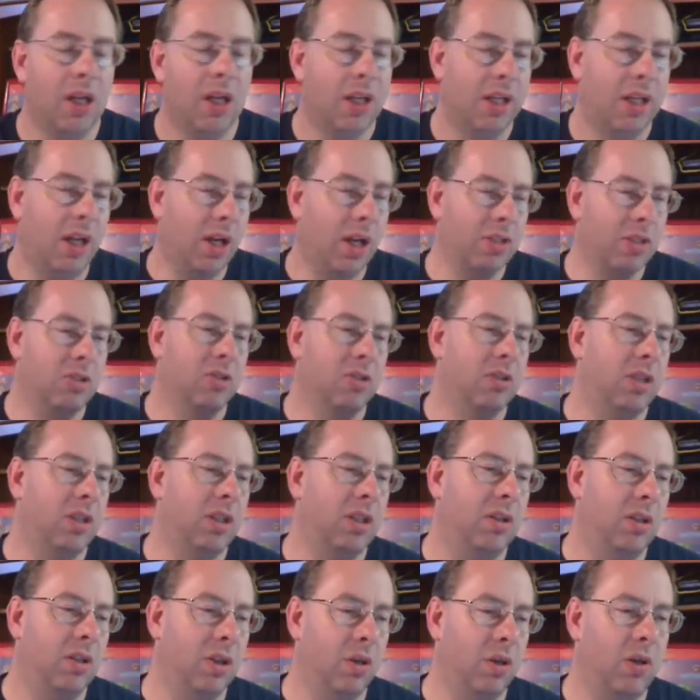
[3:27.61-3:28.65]
They also
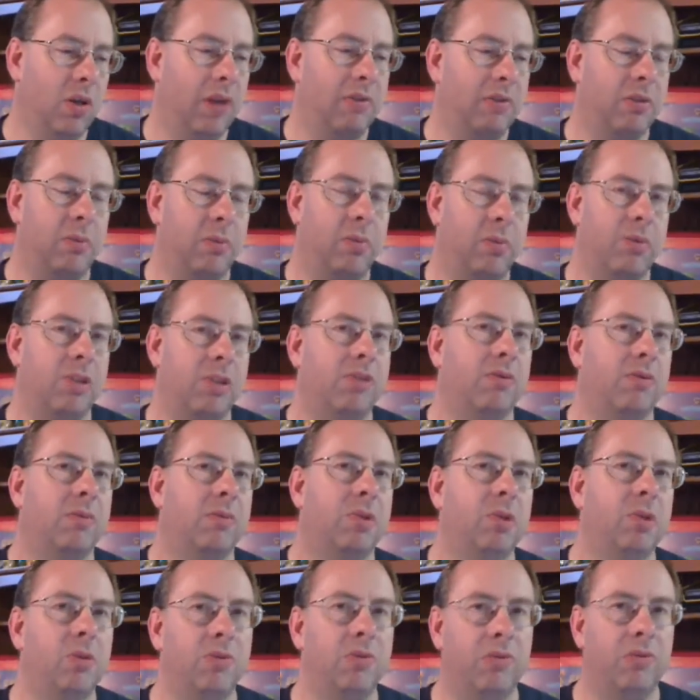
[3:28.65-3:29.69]
did go after permission from
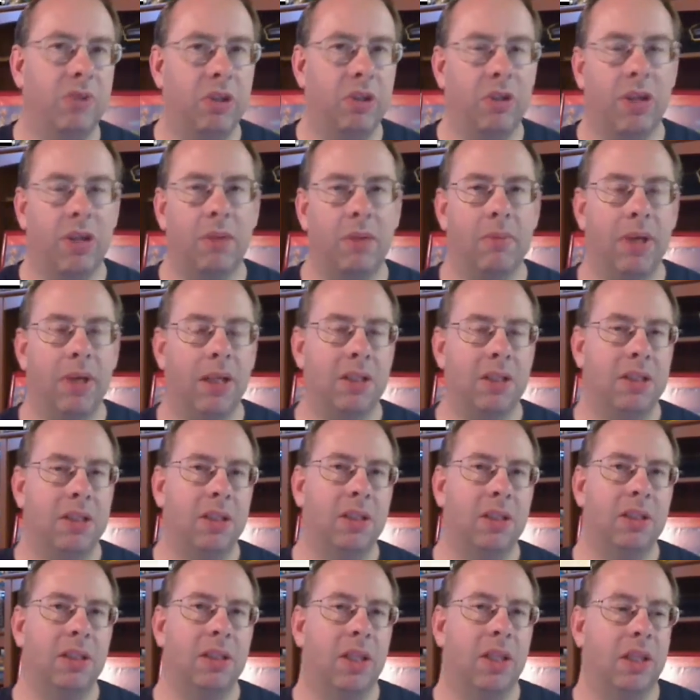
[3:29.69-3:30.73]
two video game
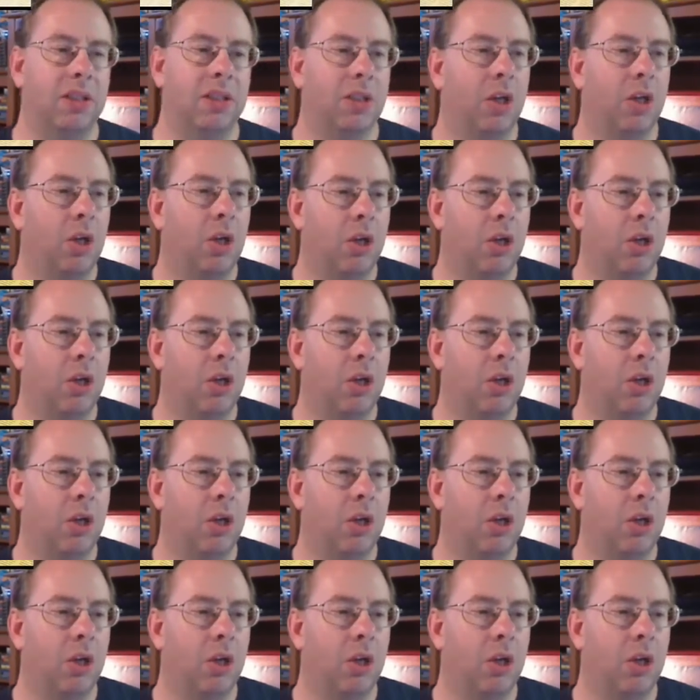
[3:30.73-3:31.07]
magazines, I guess,